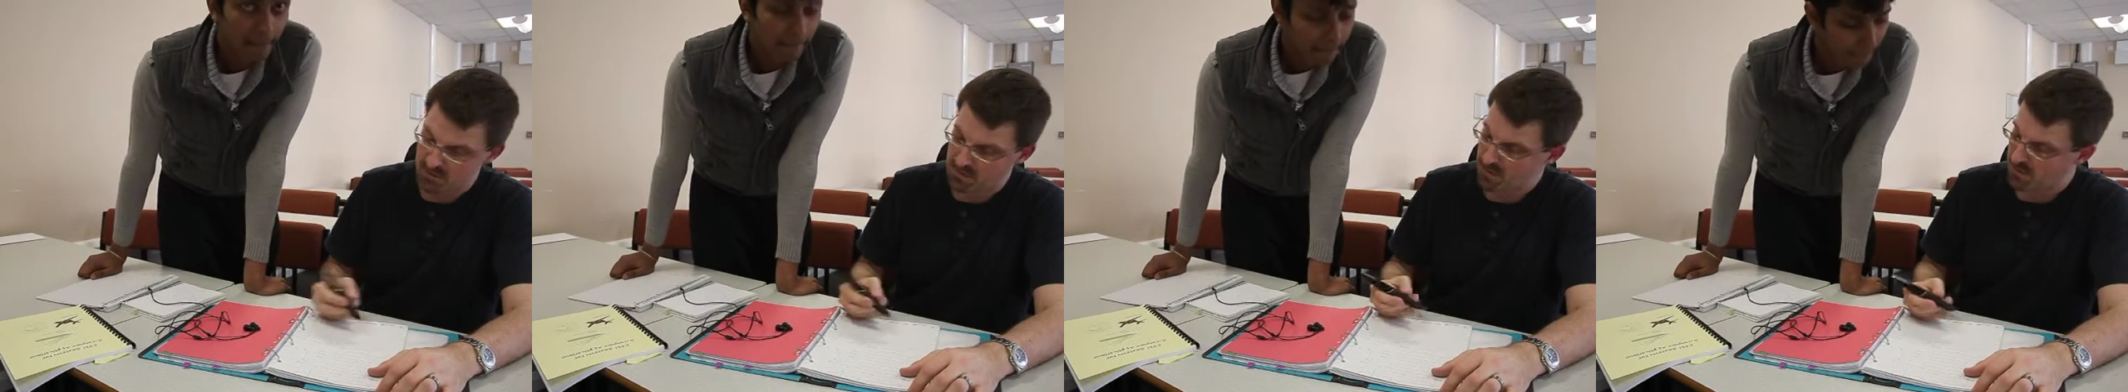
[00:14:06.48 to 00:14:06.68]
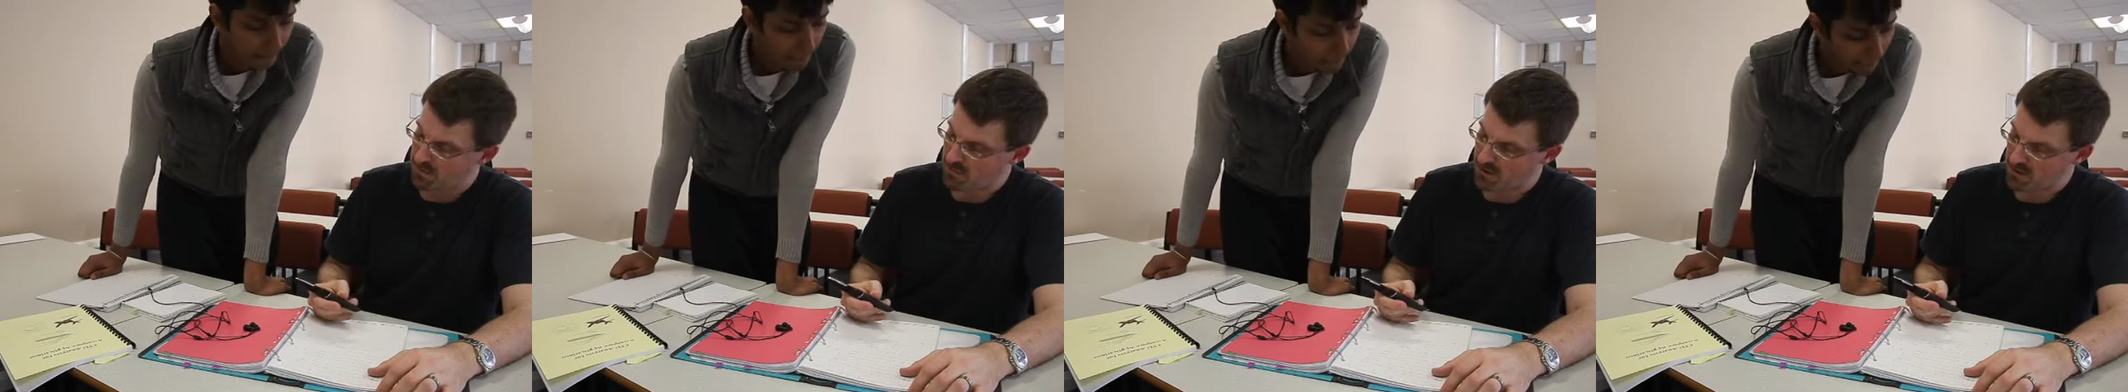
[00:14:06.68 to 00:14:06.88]

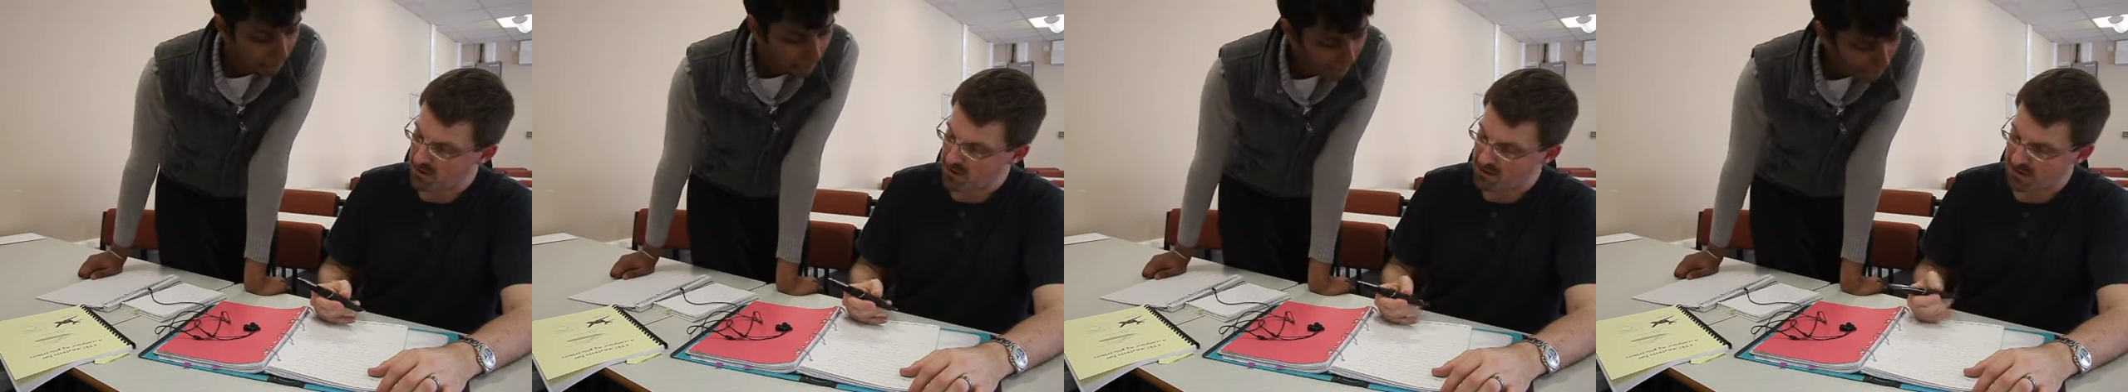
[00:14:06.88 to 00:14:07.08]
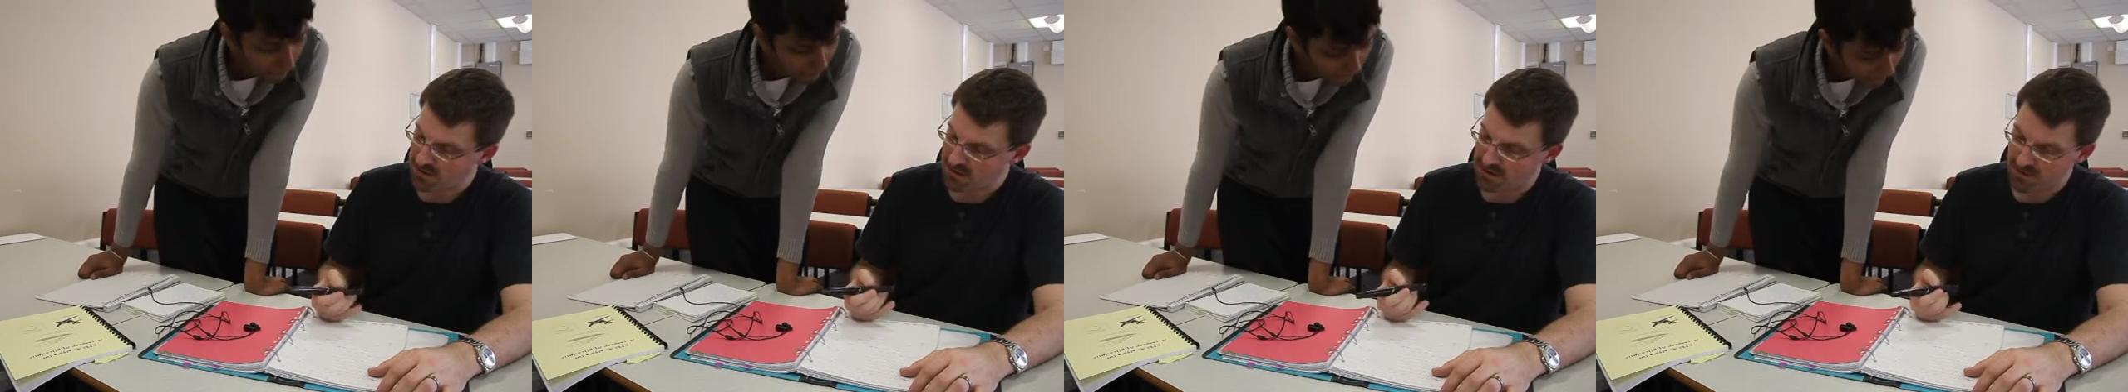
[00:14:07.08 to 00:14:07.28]
one word.
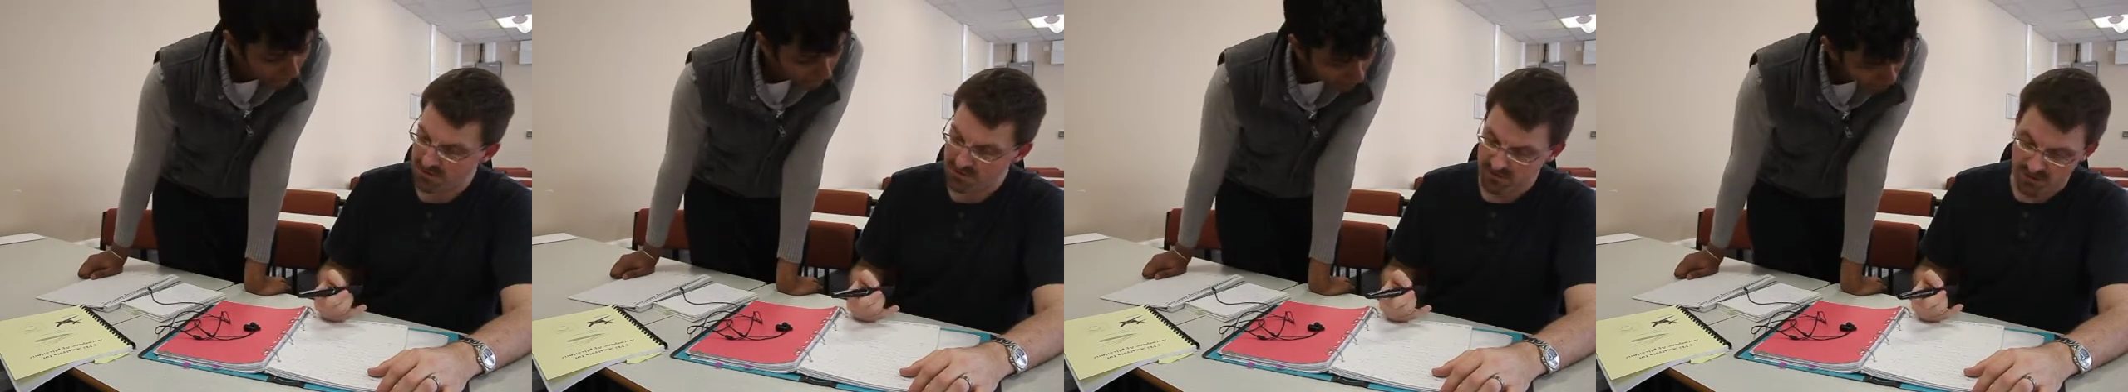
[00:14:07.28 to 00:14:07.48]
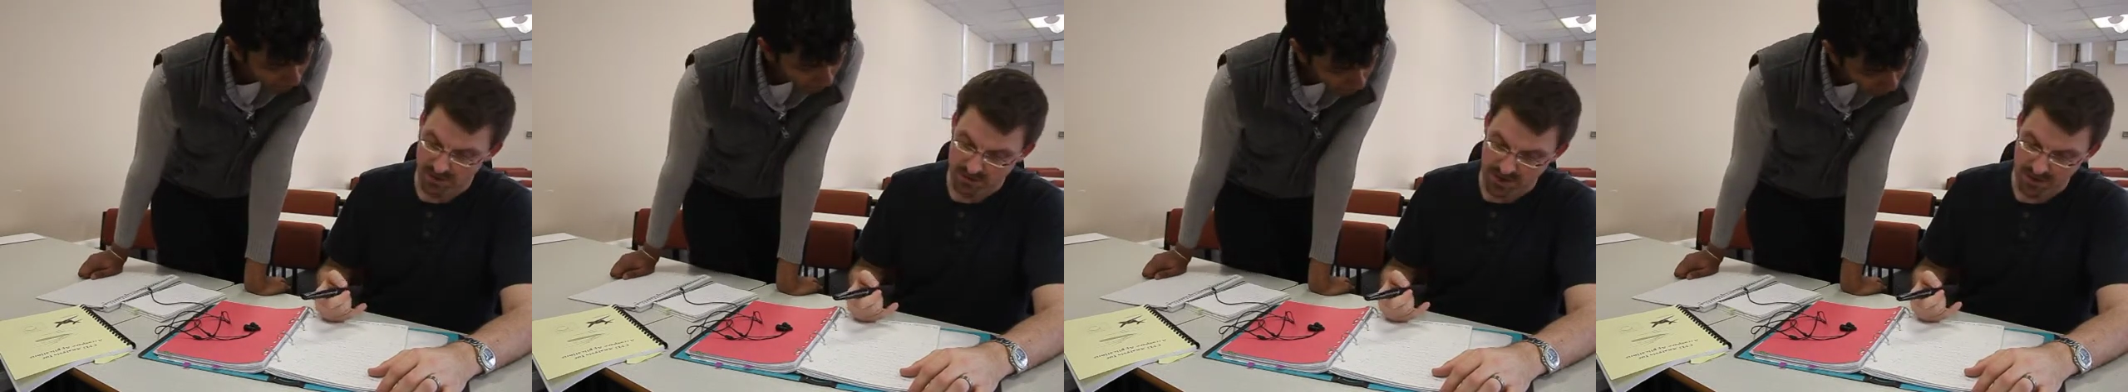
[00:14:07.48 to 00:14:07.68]
It's a LiveScribe